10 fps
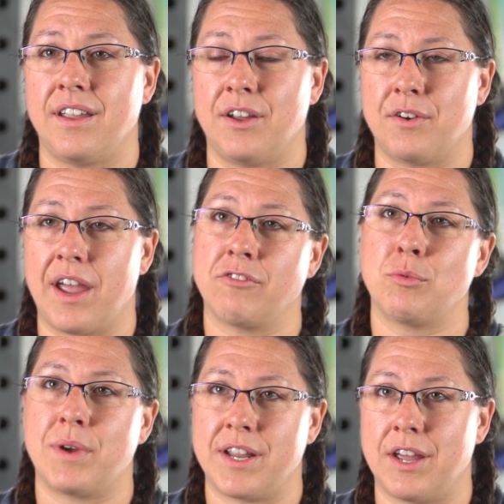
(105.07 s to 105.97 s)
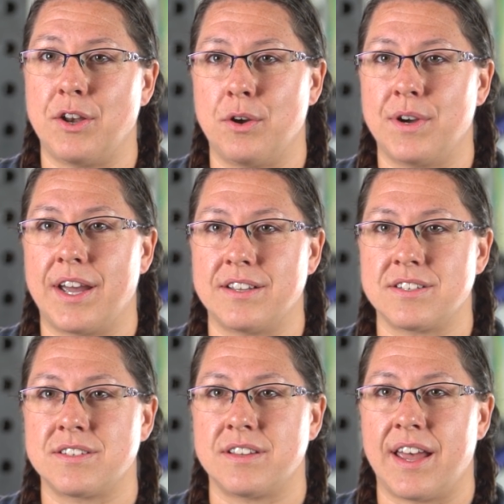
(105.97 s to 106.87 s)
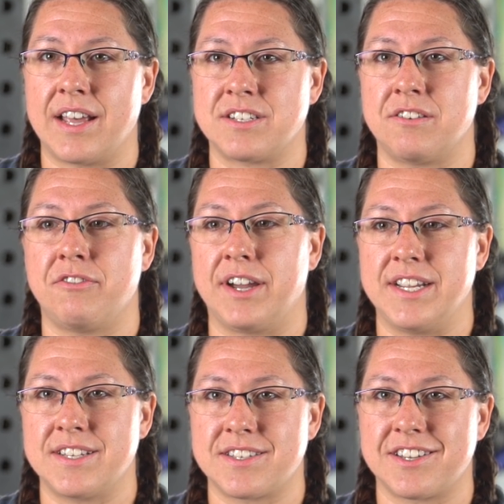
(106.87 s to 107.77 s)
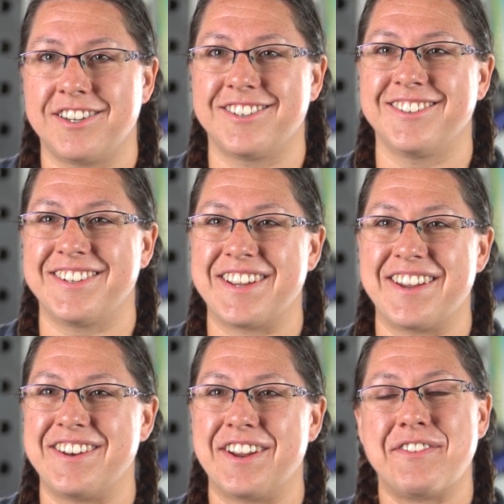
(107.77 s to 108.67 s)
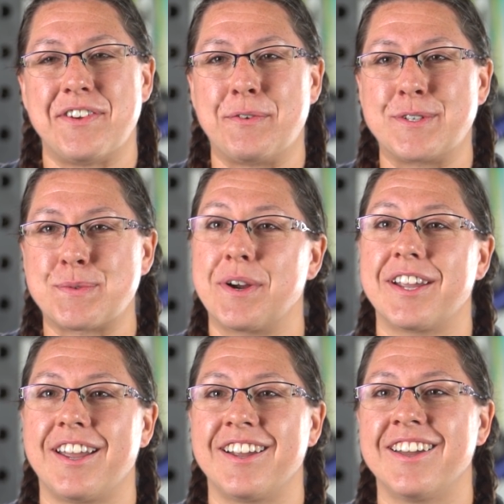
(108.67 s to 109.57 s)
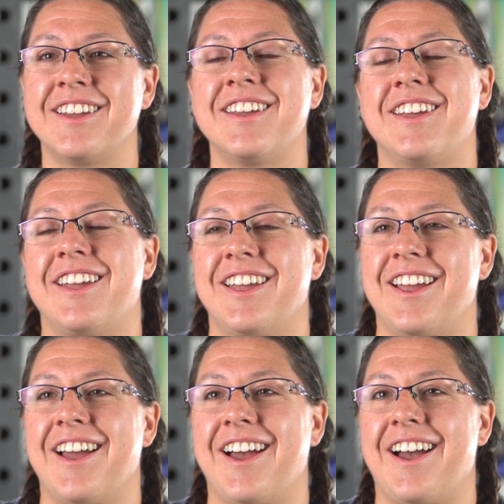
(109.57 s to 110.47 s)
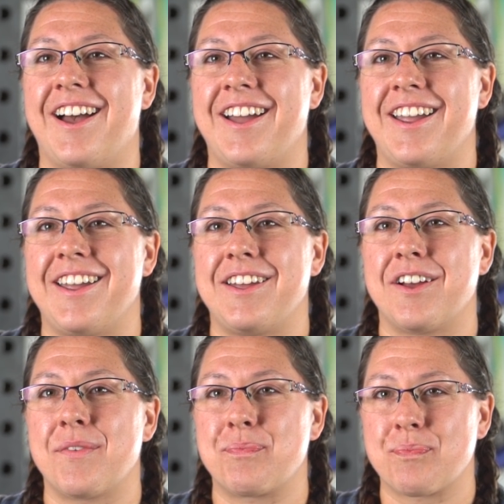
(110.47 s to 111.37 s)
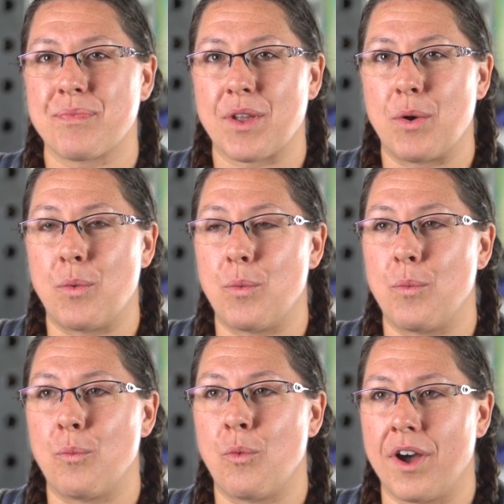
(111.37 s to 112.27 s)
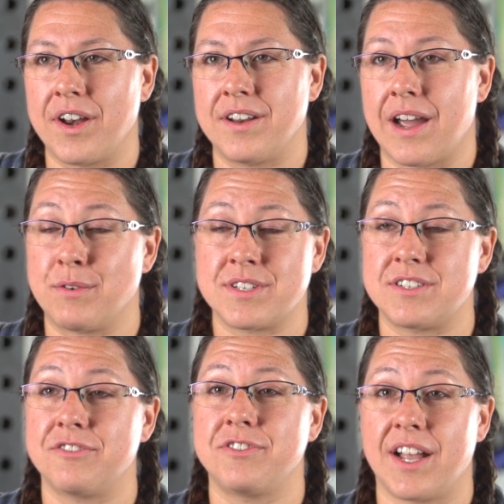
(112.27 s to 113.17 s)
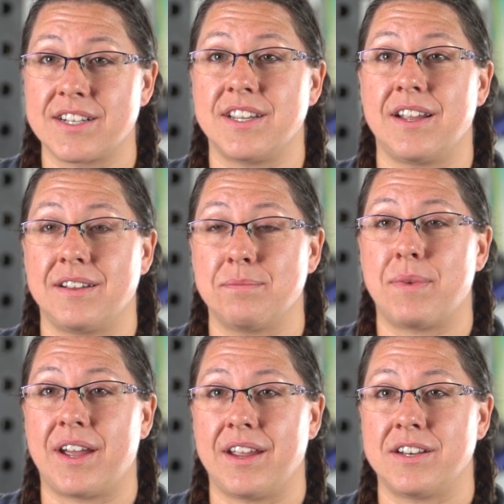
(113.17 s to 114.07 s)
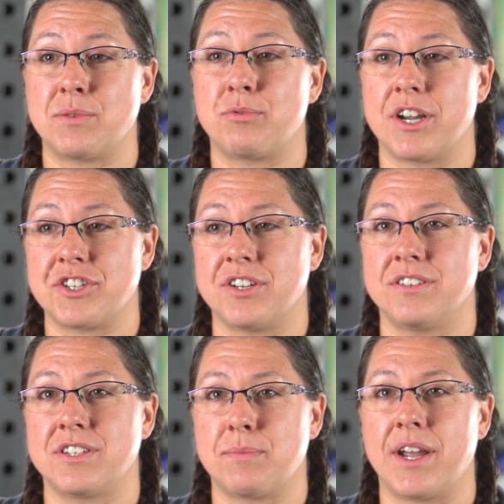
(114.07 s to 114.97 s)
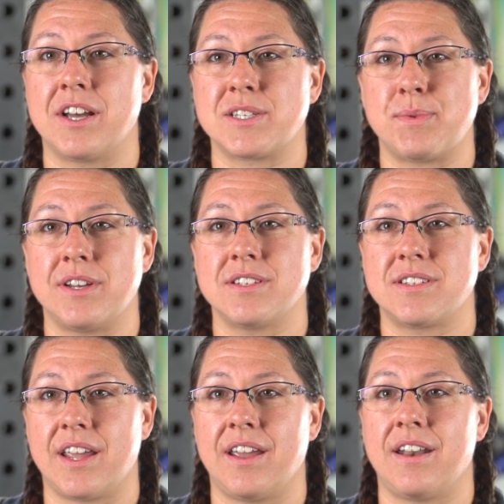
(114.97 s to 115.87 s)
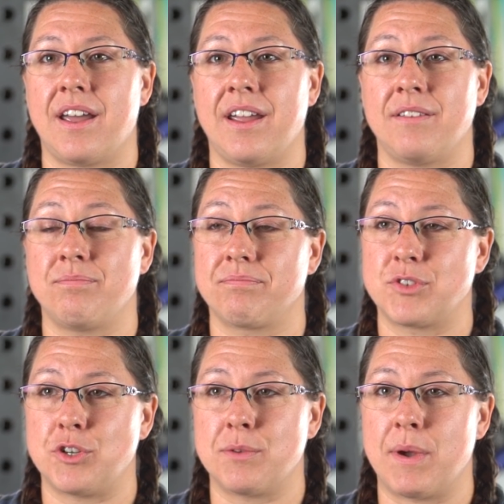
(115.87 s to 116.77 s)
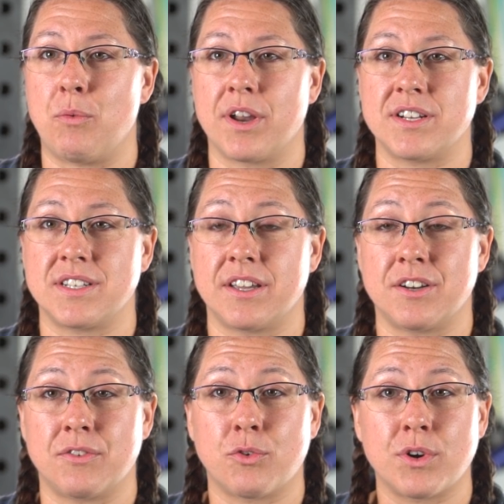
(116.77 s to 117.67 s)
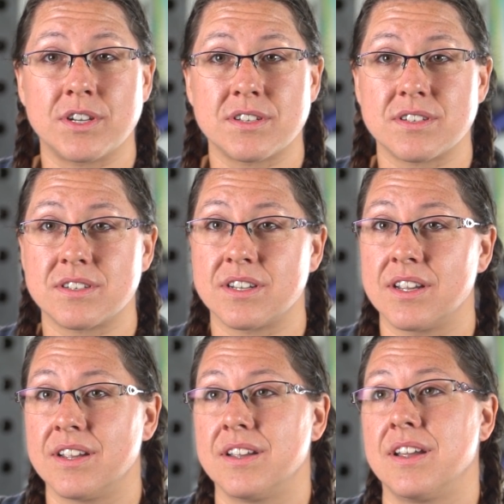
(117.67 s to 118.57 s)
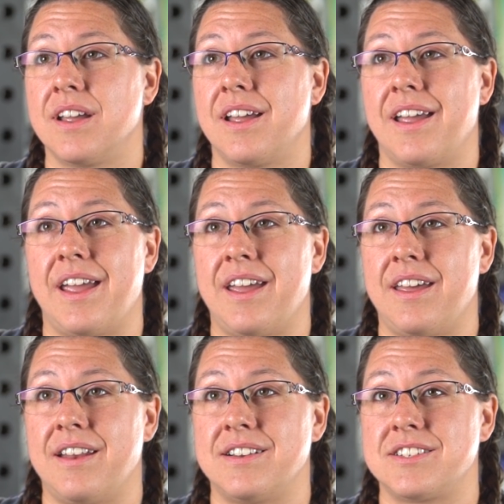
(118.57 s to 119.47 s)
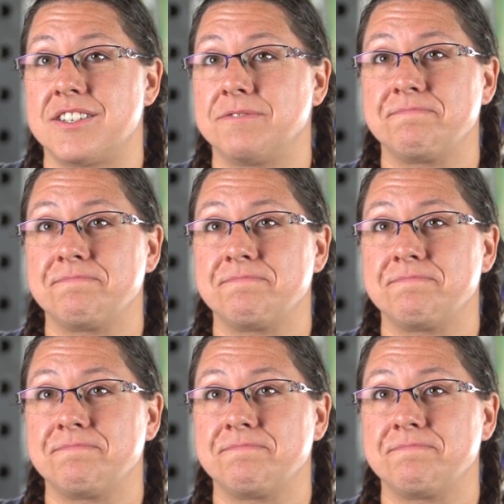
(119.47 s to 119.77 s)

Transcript: you know, everybody I know has advice and none of it was working. I was deflecting my depression to my husband, and I told him I wanted to get a divorce, and